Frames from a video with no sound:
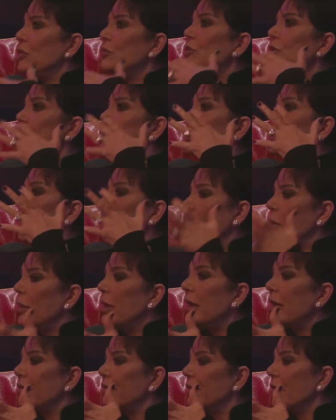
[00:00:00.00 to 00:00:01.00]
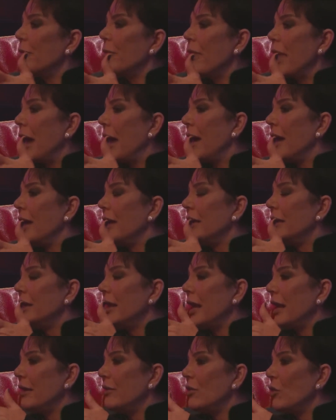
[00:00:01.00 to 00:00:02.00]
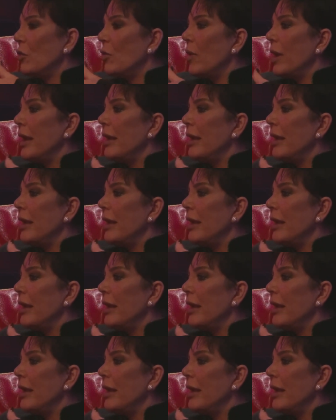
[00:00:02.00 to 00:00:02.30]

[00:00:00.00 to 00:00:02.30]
against Rob's family after the E!